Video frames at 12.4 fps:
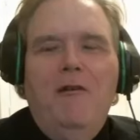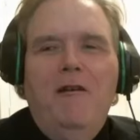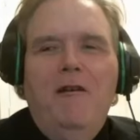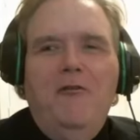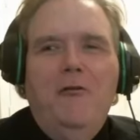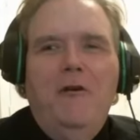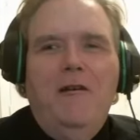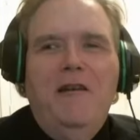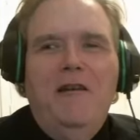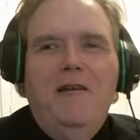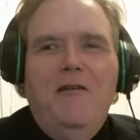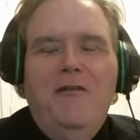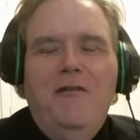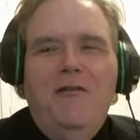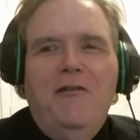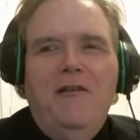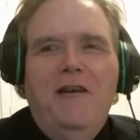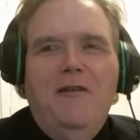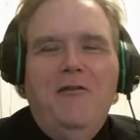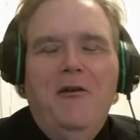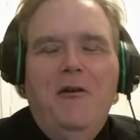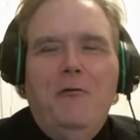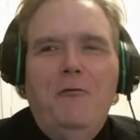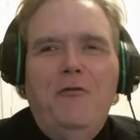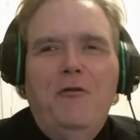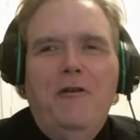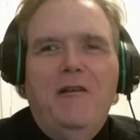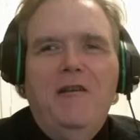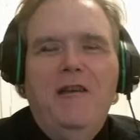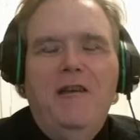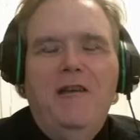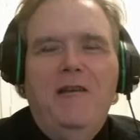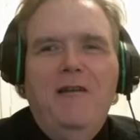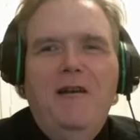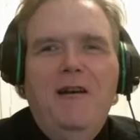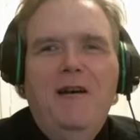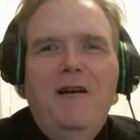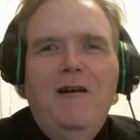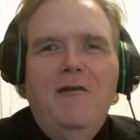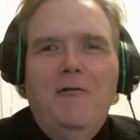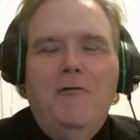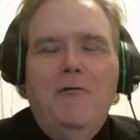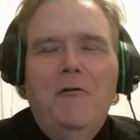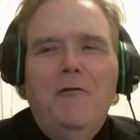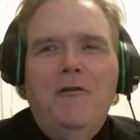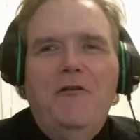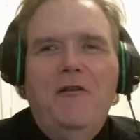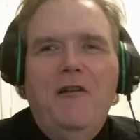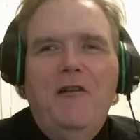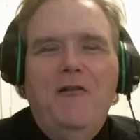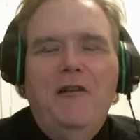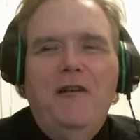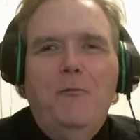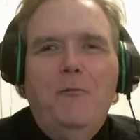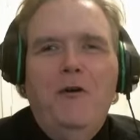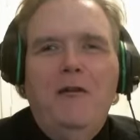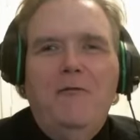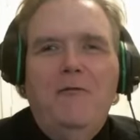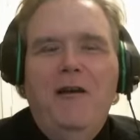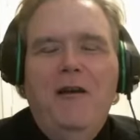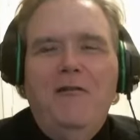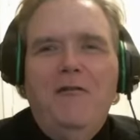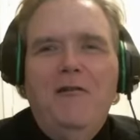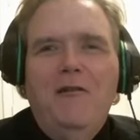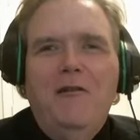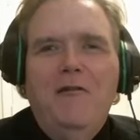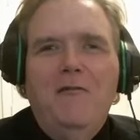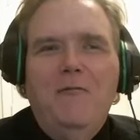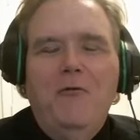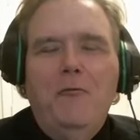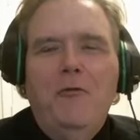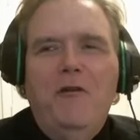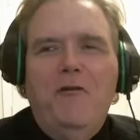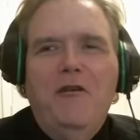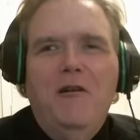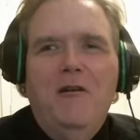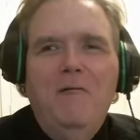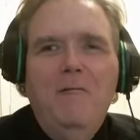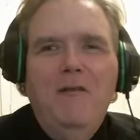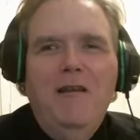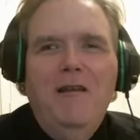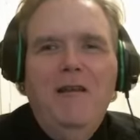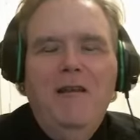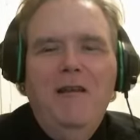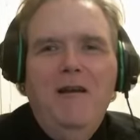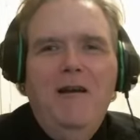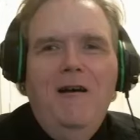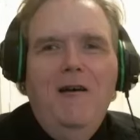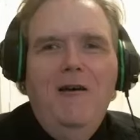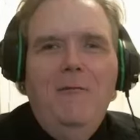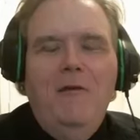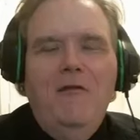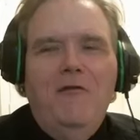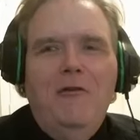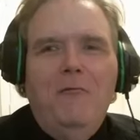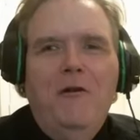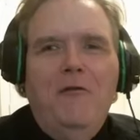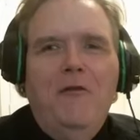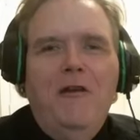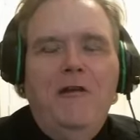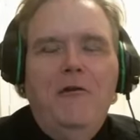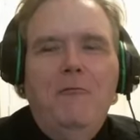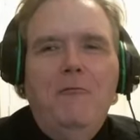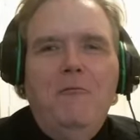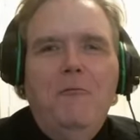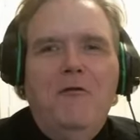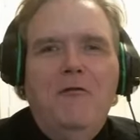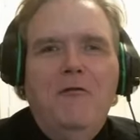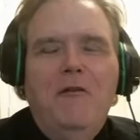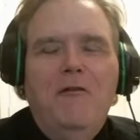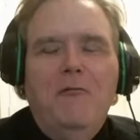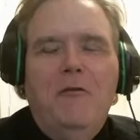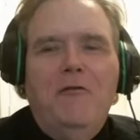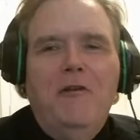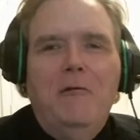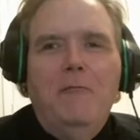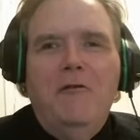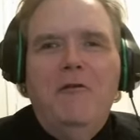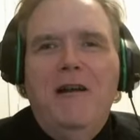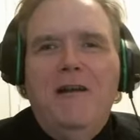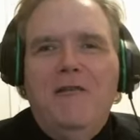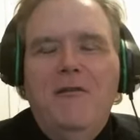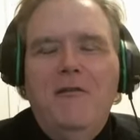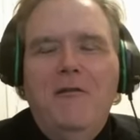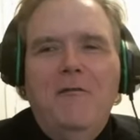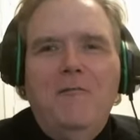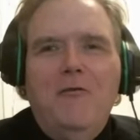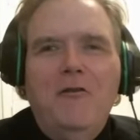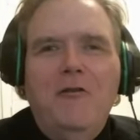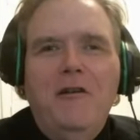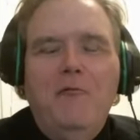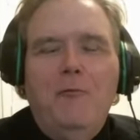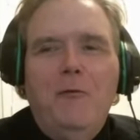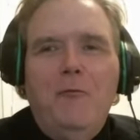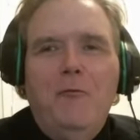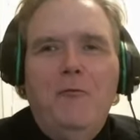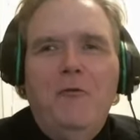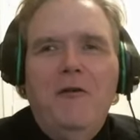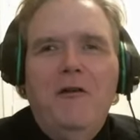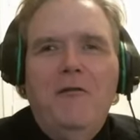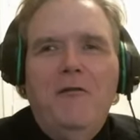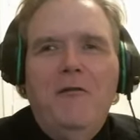enjoyed getting to sit down and talk with you again. I look forward to seeing you again at Podfest in a few weeks here. Is there one thing you would like to leave people with